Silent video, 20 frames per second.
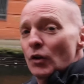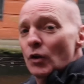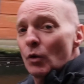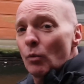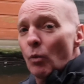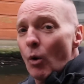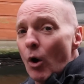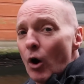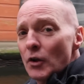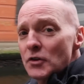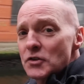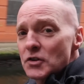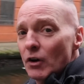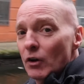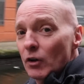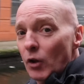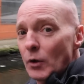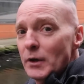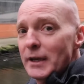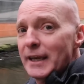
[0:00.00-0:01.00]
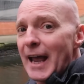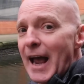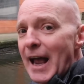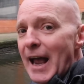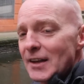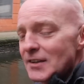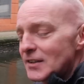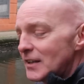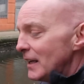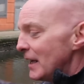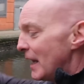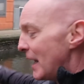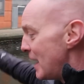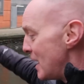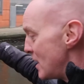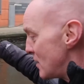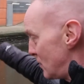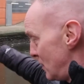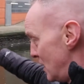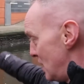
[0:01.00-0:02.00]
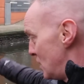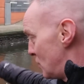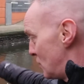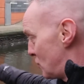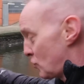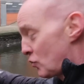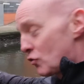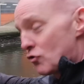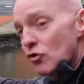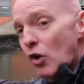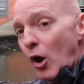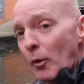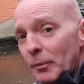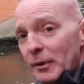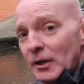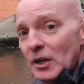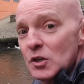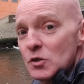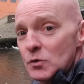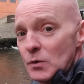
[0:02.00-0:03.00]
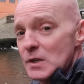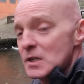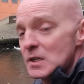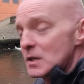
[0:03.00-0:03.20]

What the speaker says: the water, although you can't see it, is dropping as we